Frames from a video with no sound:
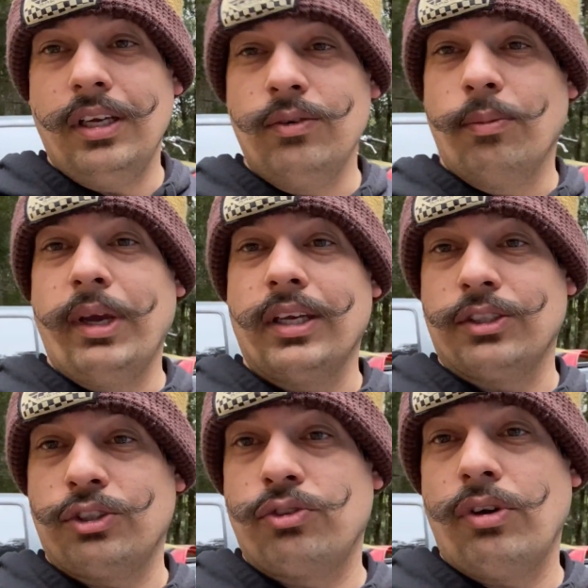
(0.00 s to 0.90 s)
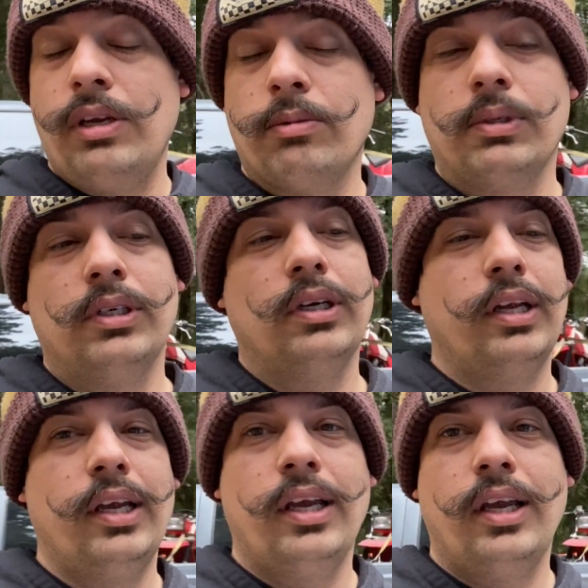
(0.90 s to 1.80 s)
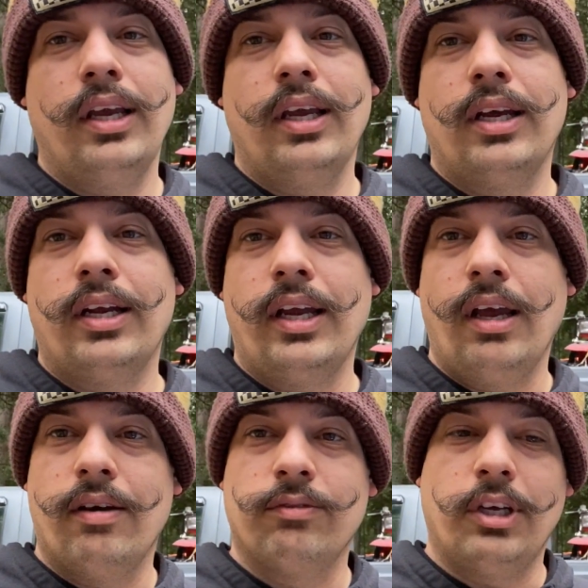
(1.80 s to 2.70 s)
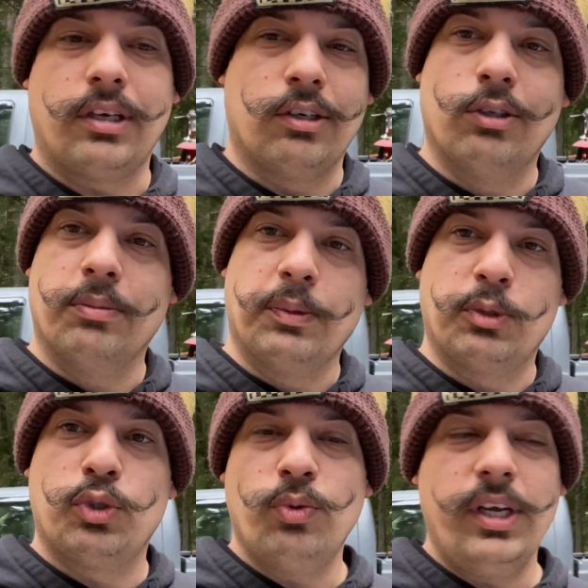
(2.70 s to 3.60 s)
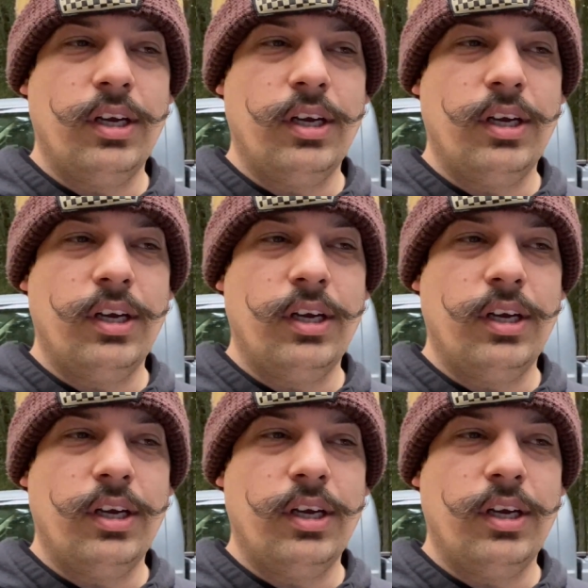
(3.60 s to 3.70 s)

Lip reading: We'll make it a screamer, and I have like an aluminum swing